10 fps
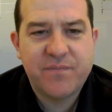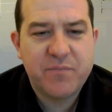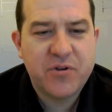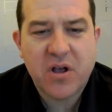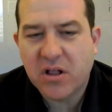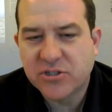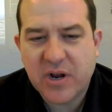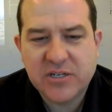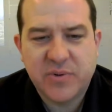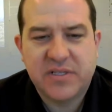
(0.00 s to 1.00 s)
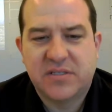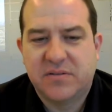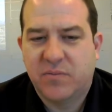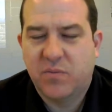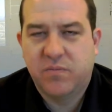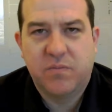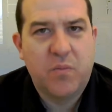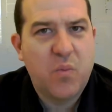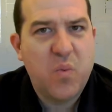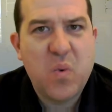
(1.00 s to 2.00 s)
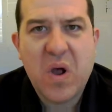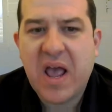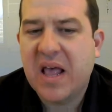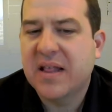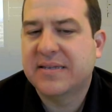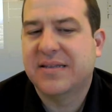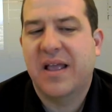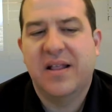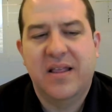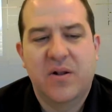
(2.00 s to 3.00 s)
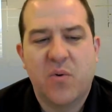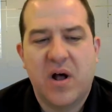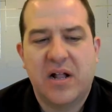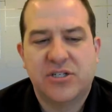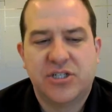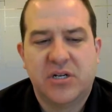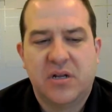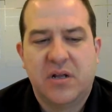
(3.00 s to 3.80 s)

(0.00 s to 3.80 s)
college graduates, way less likely to watch